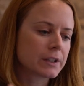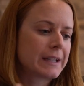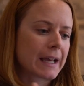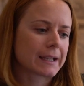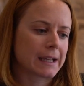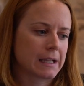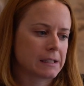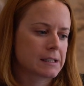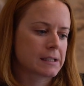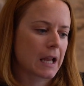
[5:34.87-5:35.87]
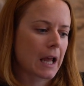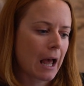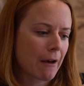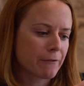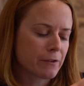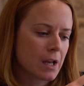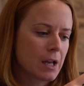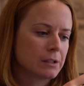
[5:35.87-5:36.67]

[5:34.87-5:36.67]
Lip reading: the decades, have